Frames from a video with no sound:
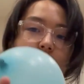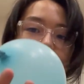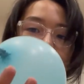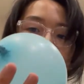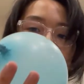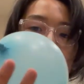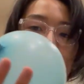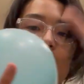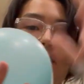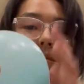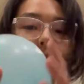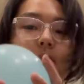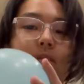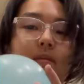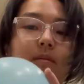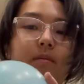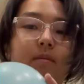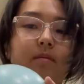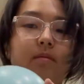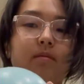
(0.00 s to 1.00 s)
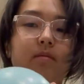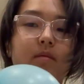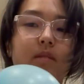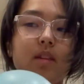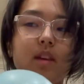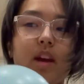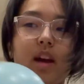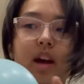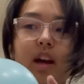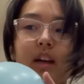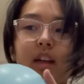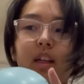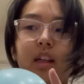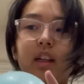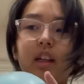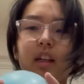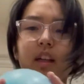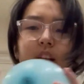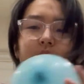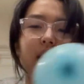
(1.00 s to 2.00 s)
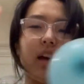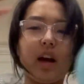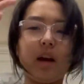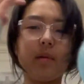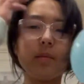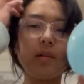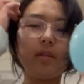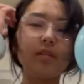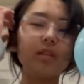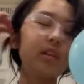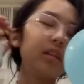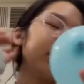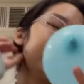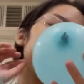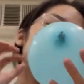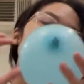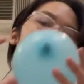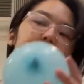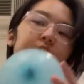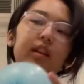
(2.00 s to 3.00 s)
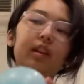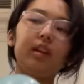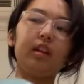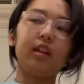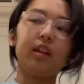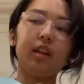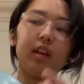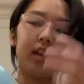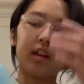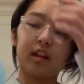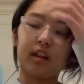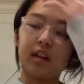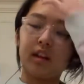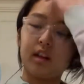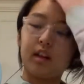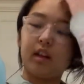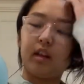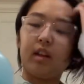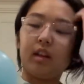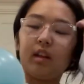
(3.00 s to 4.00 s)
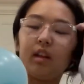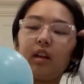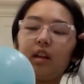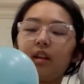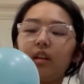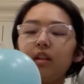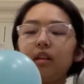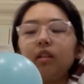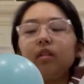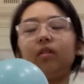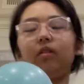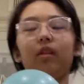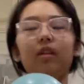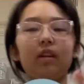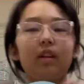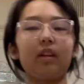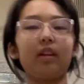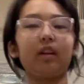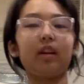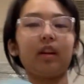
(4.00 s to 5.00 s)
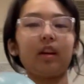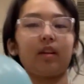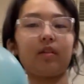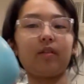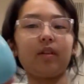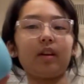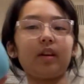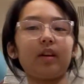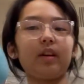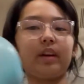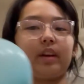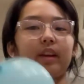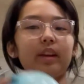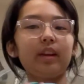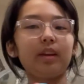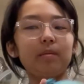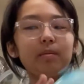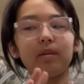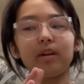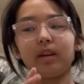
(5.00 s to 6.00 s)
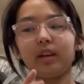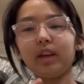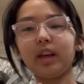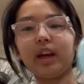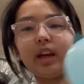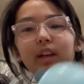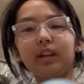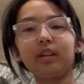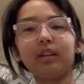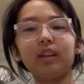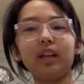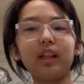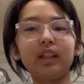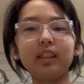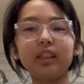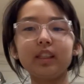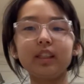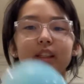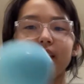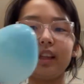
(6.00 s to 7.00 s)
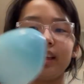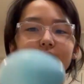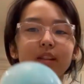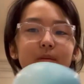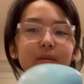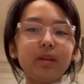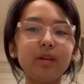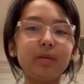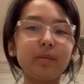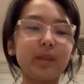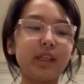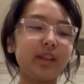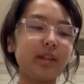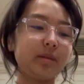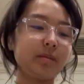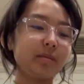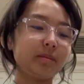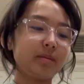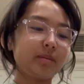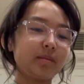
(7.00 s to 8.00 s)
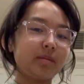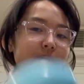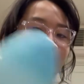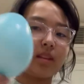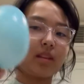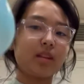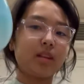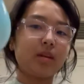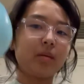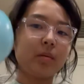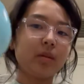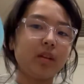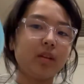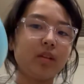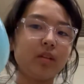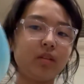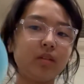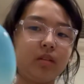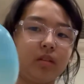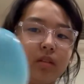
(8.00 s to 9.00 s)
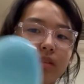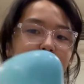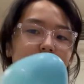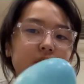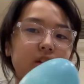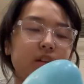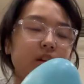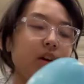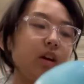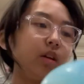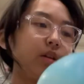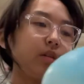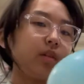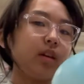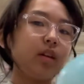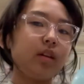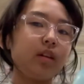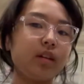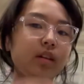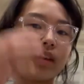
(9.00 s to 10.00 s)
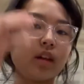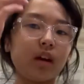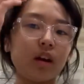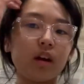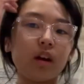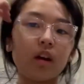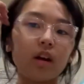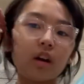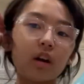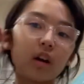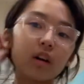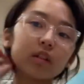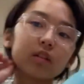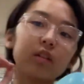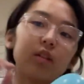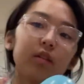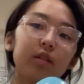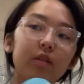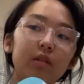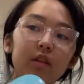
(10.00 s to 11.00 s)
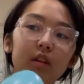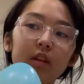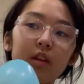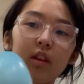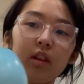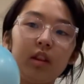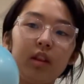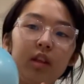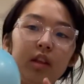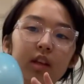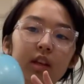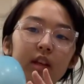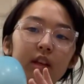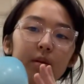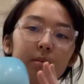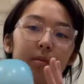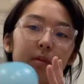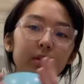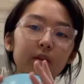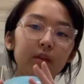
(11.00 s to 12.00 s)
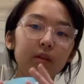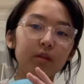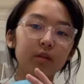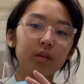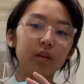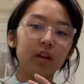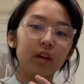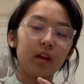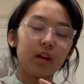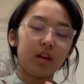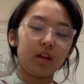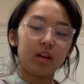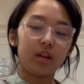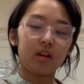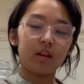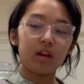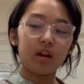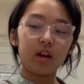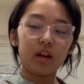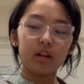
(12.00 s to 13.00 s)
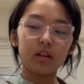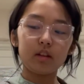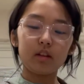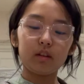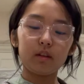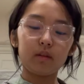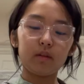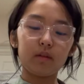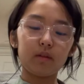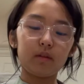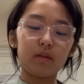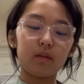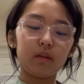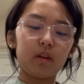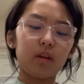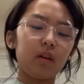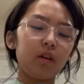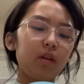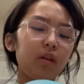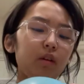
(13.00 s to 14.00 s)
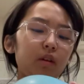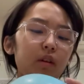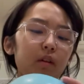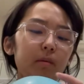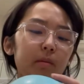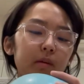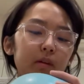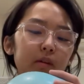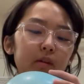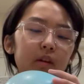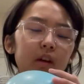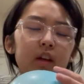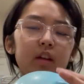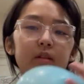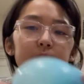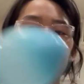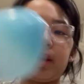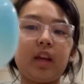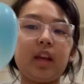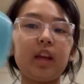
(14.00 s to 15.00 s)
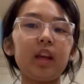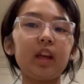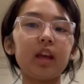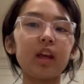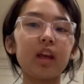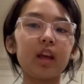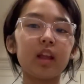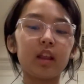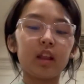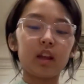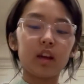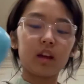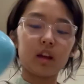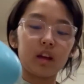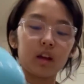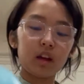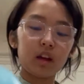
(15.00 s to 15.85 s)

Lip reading: So yeah, it happened really quickly, and like deflated again very quickly. But yeah, that's the experiment. The balloon, oh, and also the balloon the balloon expanding and then